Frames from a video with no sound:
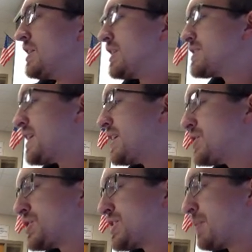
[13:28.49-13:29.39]
Let's take it
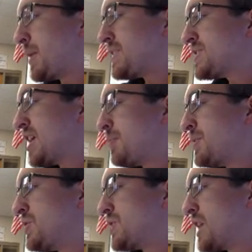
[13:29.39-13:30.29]
just step by step,
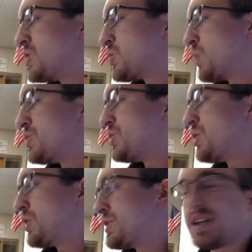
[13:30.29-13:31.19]
and I just want you to
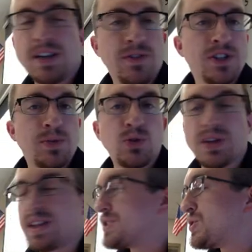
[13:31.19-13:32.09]
notice the difference
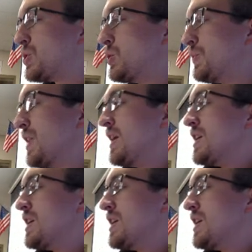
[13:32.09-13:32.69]
between these two.